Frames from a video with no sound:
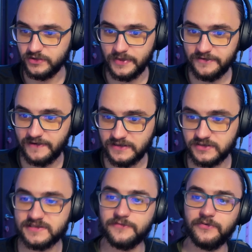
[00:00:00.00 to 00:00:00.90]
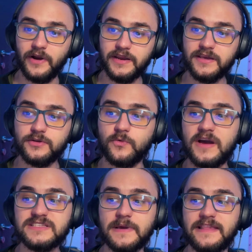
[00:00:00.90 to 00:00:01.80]
you may find yourself running into
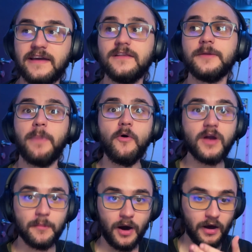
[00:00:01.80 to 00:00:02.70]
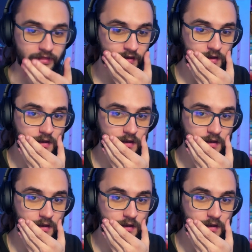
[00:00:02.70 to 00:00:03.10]
quite spectacular Pokémon.